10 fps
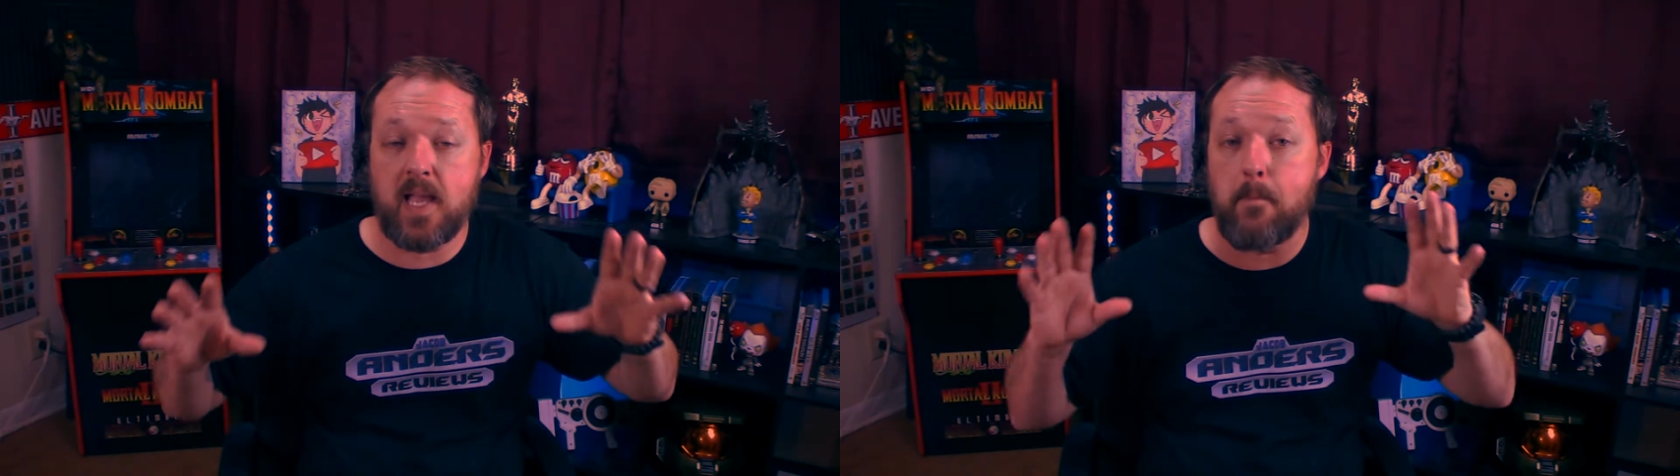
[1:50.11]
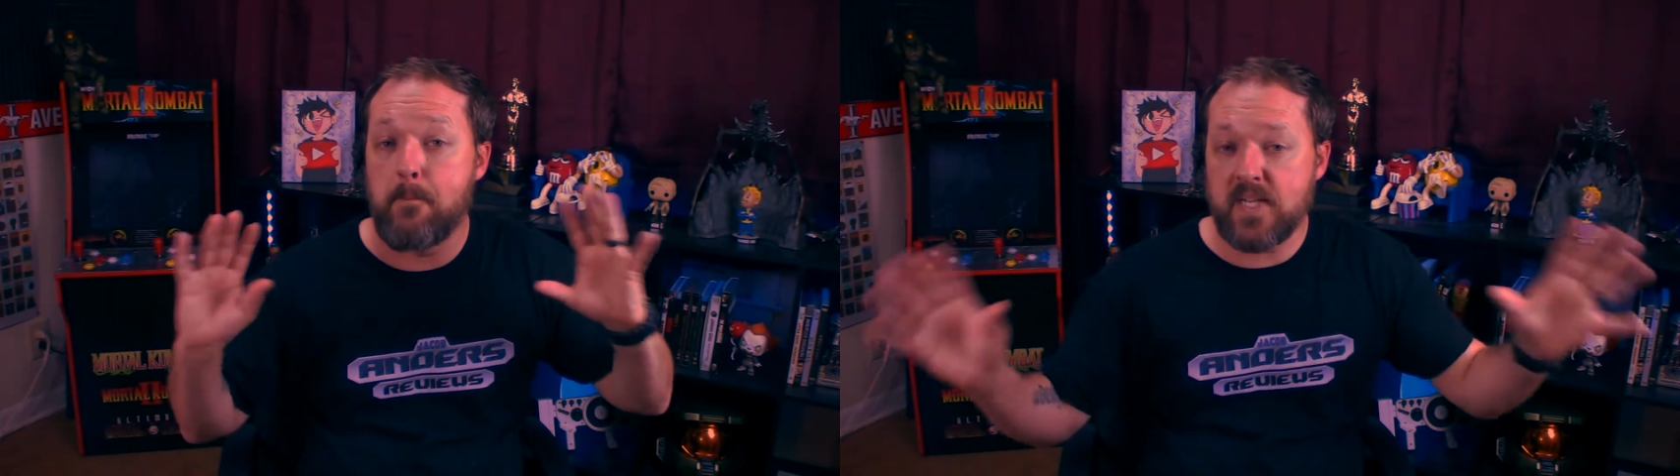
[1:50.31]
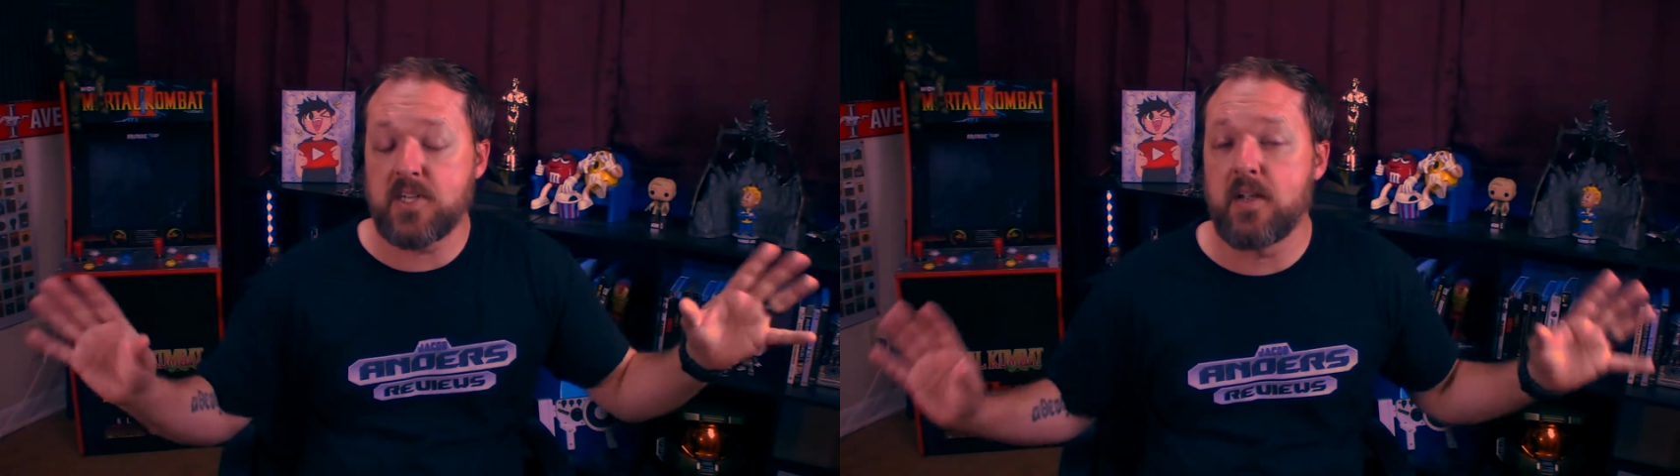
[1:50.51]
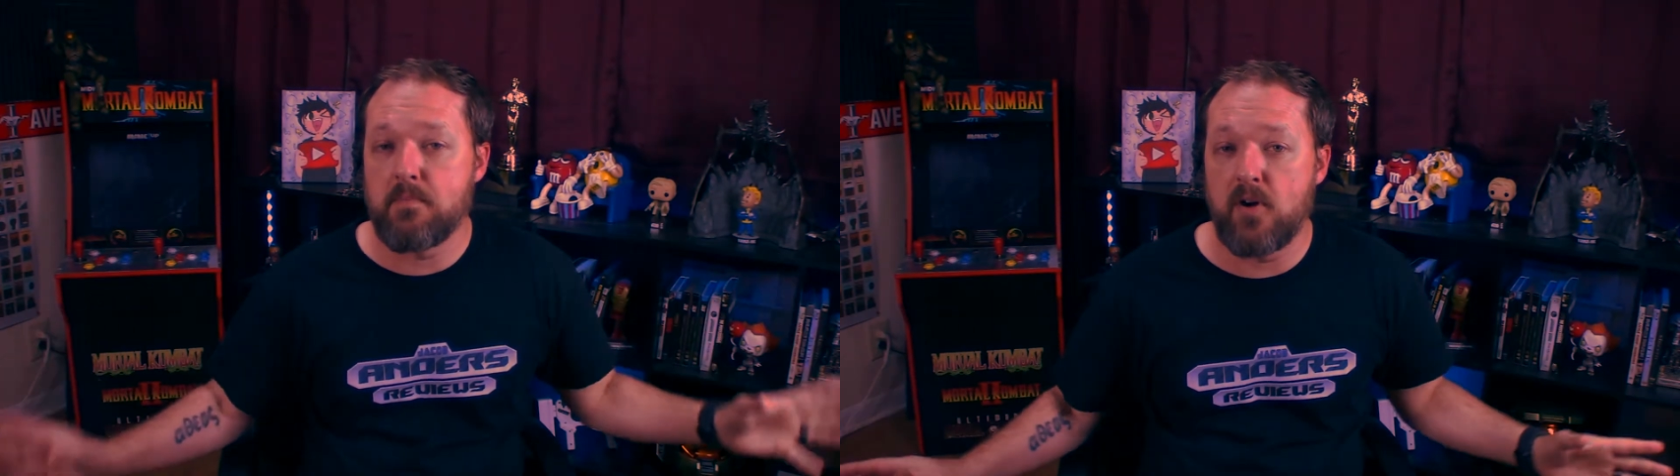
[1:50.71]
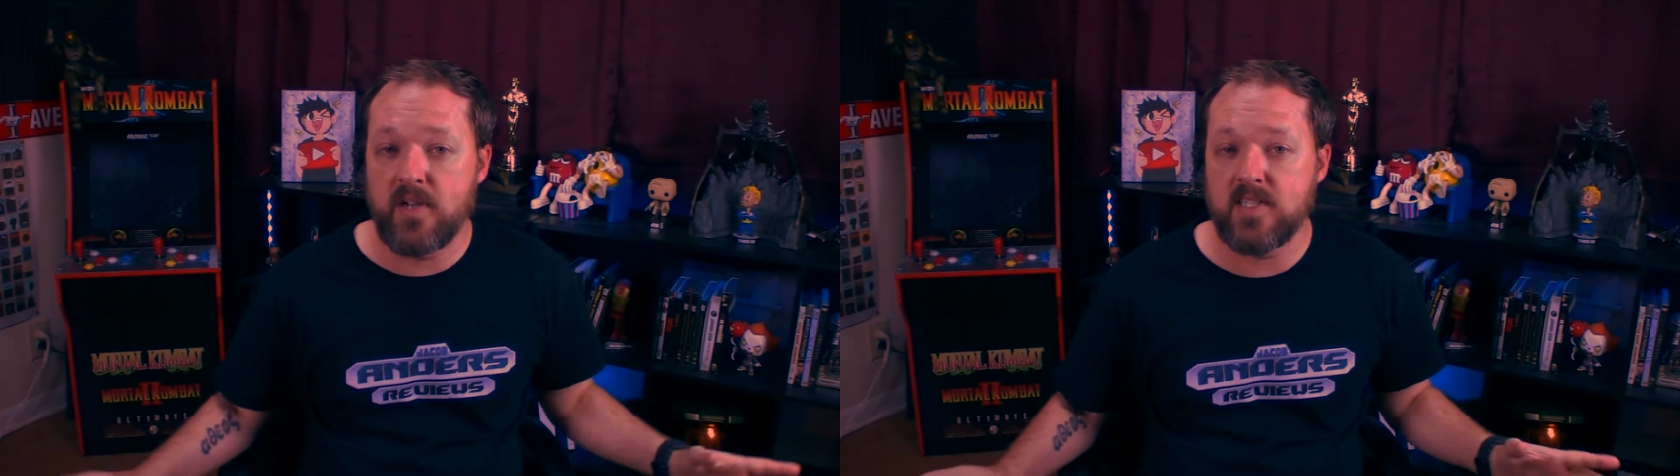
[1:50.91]
like bitching
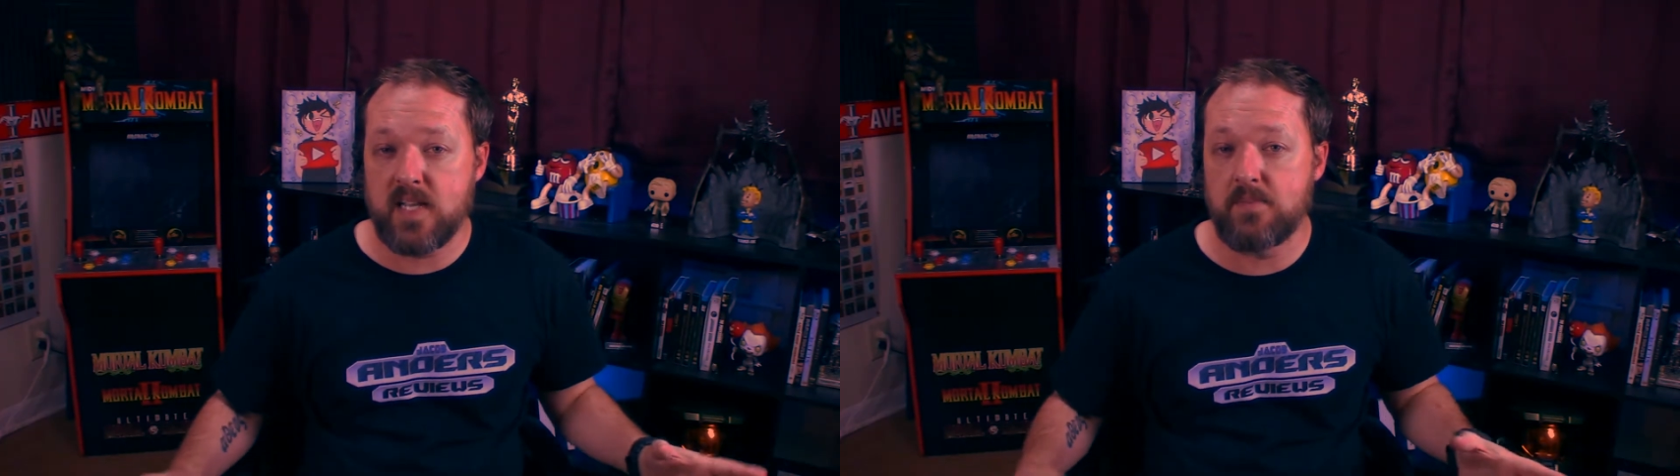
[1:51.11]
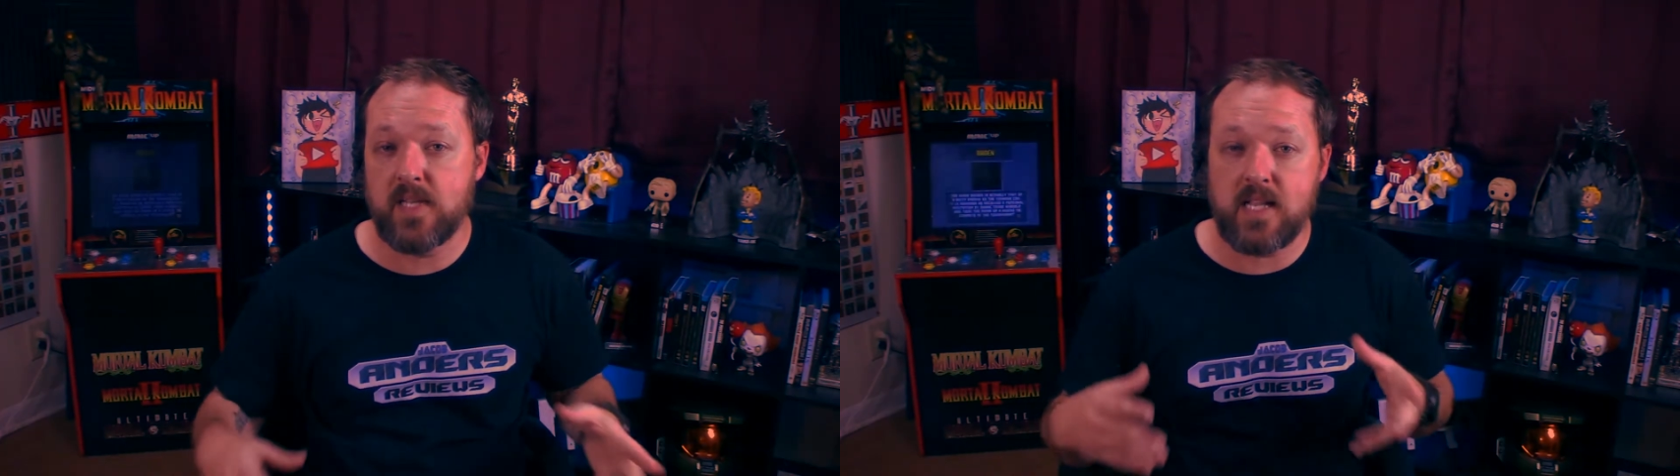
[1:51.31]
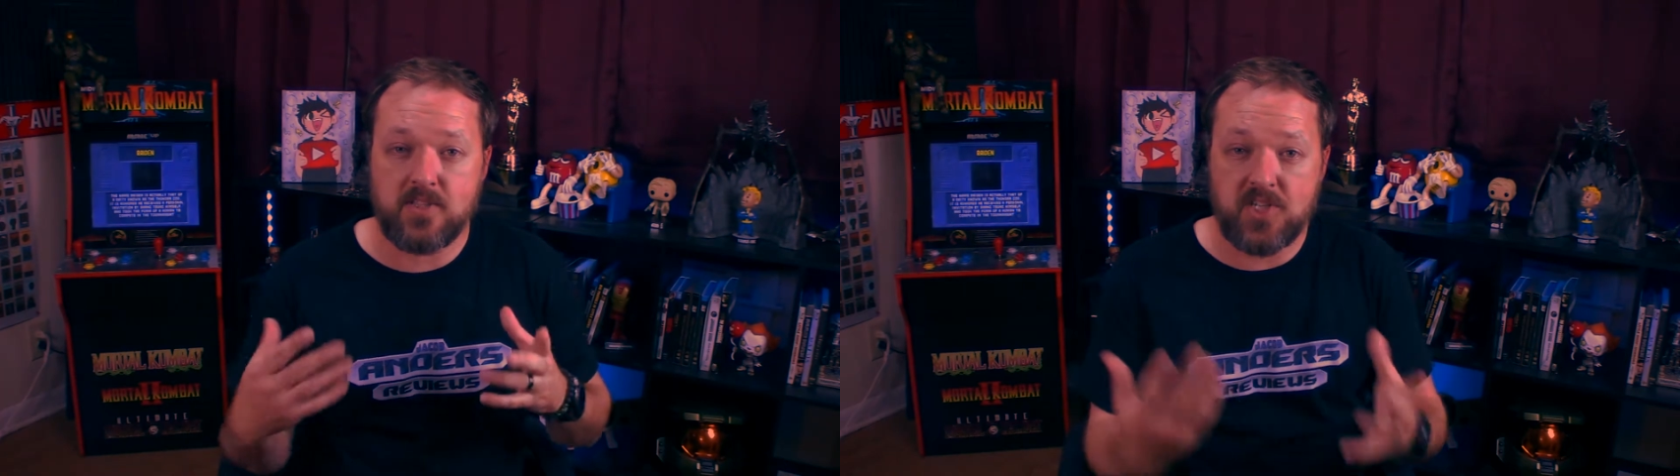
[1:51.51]
and moaning to him to get a